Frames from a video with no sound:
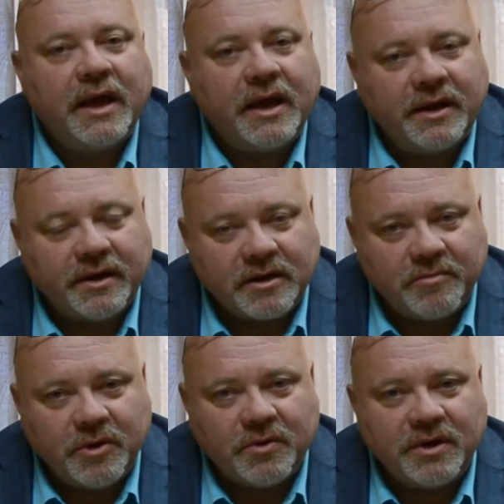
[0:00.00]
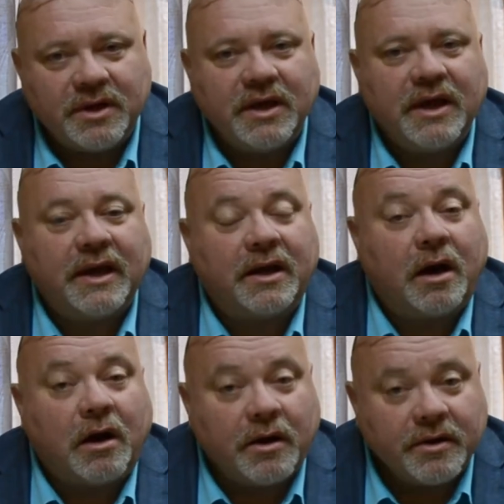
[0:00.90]
in a community, in
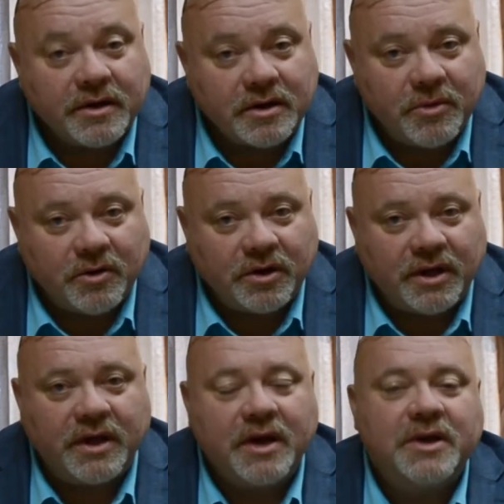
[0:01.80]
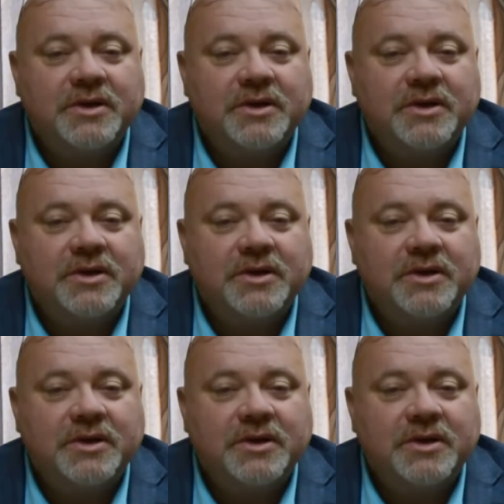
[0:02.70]
our community,